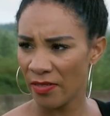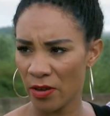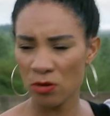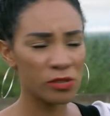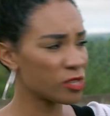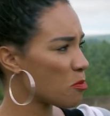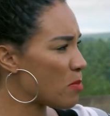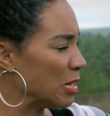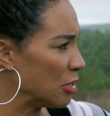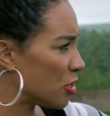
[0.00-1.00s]
Mm. They also
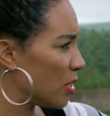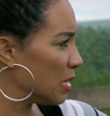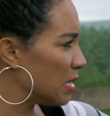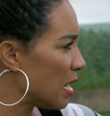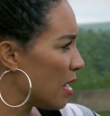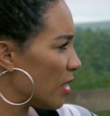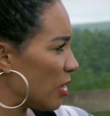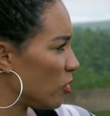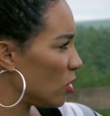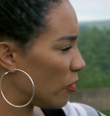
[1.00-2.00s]
mentioned that if you,